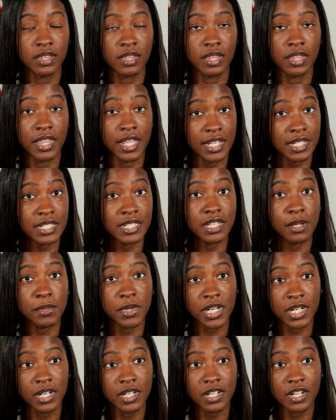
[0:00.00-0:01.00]
this
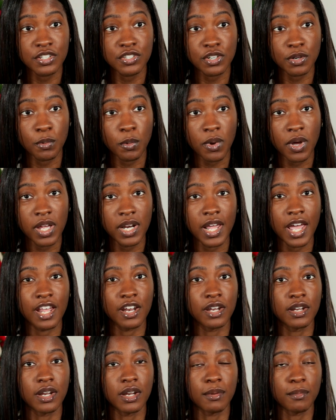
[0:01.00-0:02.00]
limited edition one
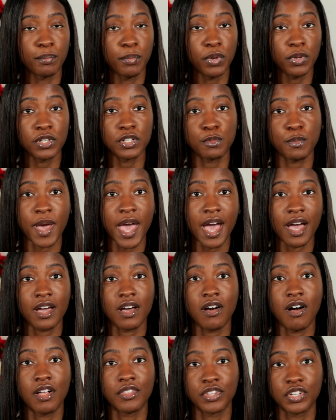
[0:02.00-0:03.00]
and pulled back
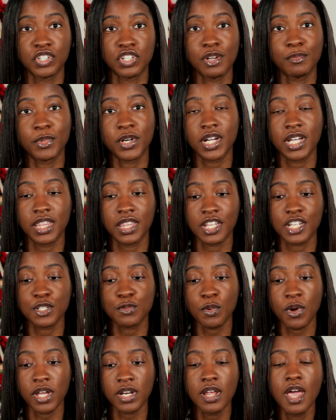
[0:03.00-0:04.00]
on the shimmer in this
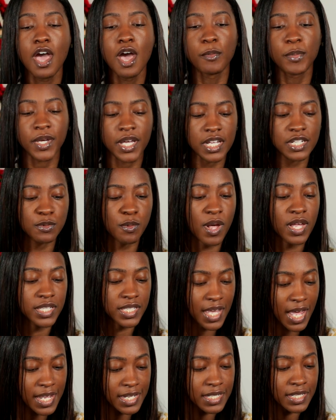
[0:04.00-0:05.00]
one because while
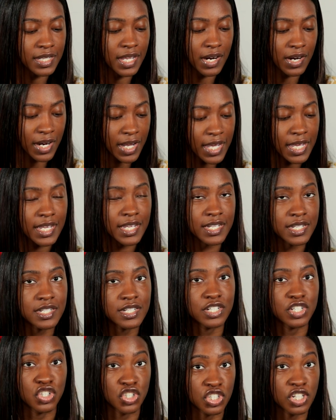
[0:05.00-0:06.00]
yes there
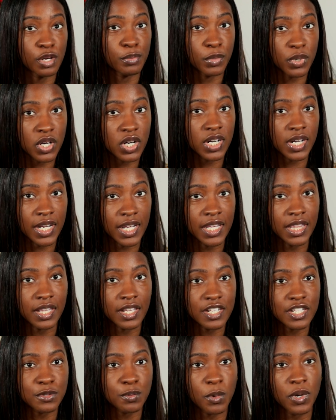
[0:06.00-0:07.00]
is shimmer in
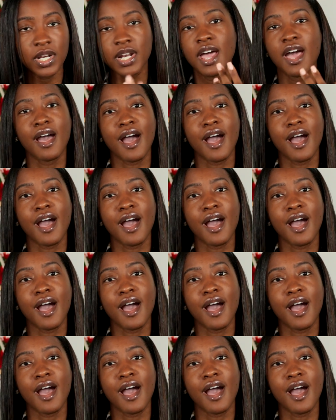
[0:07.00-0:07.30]
this one